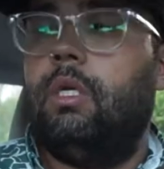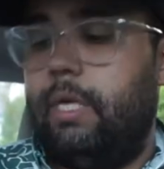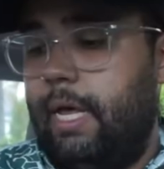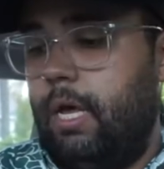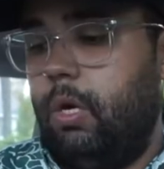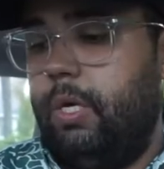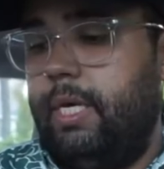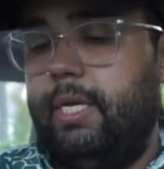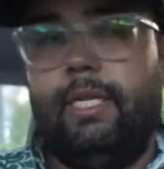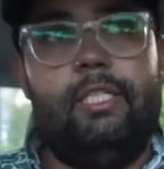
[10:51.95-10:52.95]
Now
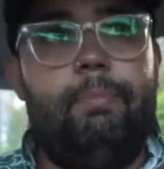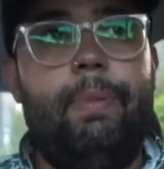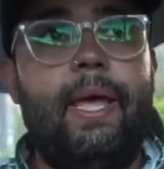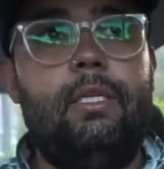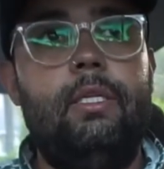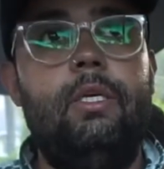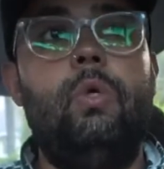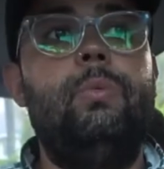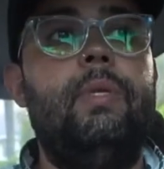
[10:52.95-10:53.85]
it is back to the old